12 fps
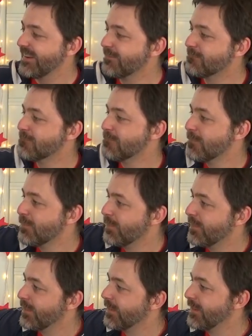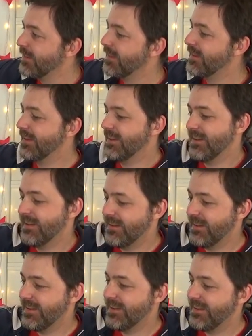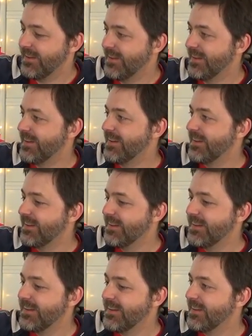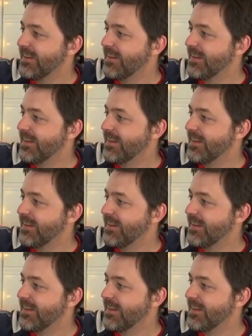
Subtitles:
No words are spoken by the person on screen.